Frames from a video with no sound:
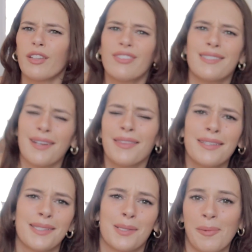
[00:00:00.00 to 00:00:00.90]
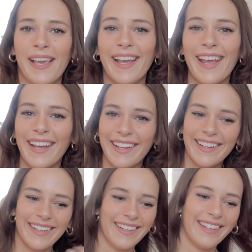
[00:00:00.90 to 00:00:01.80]
it's done this to me.
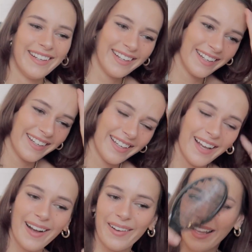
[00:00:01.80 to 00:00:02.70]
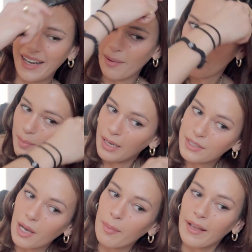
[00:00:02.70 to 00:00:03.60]
Okay, now I'm gonna
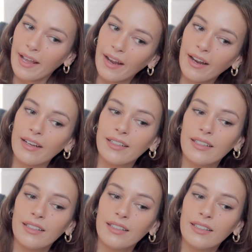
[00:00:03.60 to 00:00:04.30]
brush out my hair.